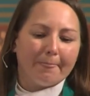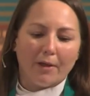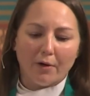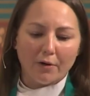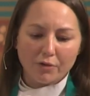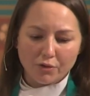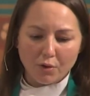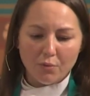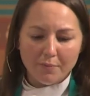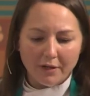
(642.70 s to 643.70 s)
There are
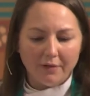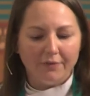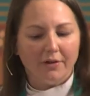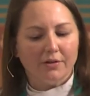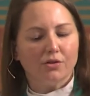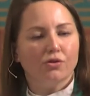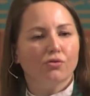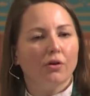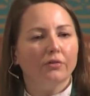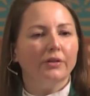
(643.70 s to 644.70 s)
so many of us
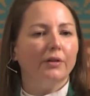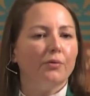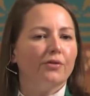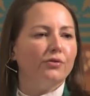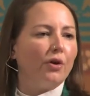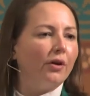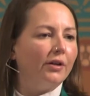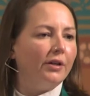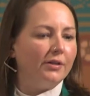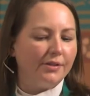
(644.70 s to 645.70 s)
struggling with
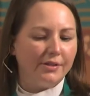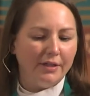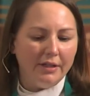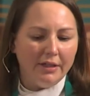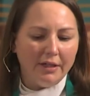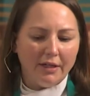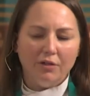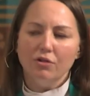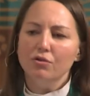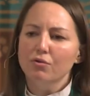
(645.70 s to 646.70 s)
darkness
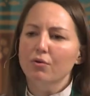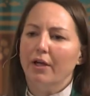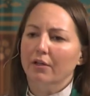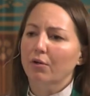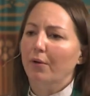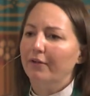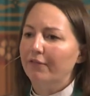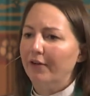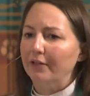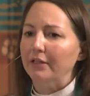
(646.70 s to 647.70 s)
in new and, quite
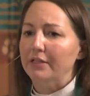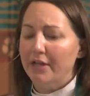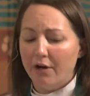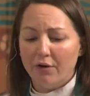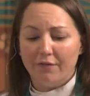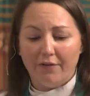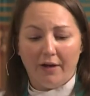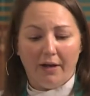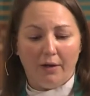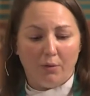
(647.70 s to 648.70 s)
frankly,
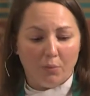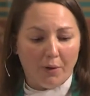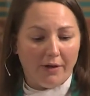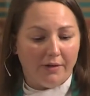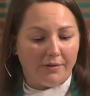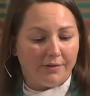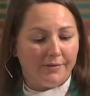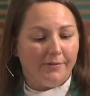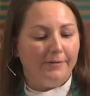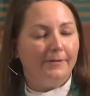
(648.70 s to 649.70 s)
terrifying
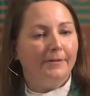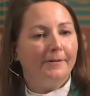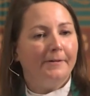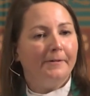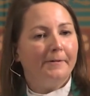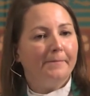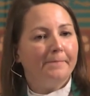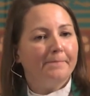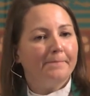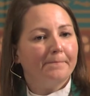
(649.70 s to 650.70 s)
ways,
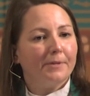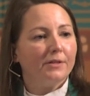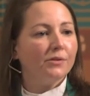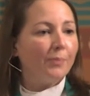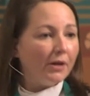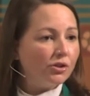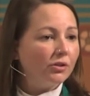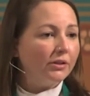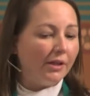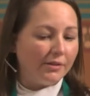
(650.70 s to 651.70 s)

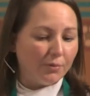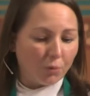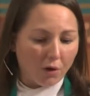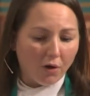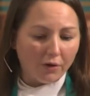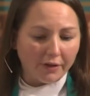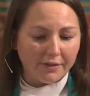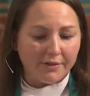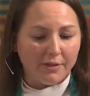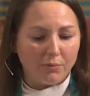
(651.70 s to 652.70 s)
especially as we're all going to
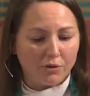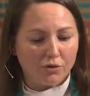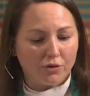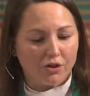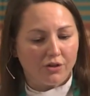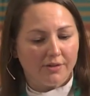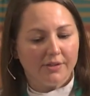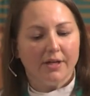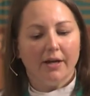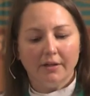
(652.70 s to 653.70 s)
see restrictions
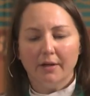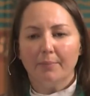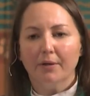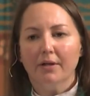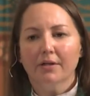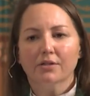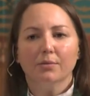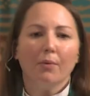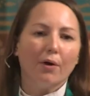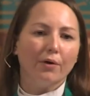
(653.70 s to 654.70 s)
tighten up
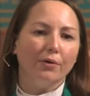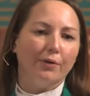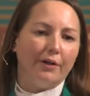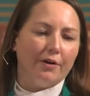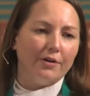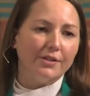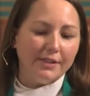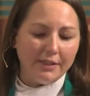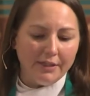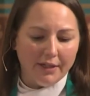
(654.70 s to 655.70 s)
tomorrow in our
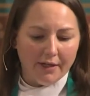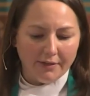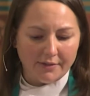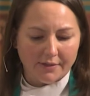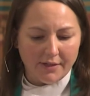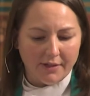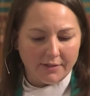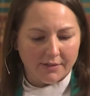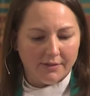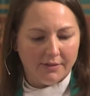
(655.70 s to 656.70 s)
city and state.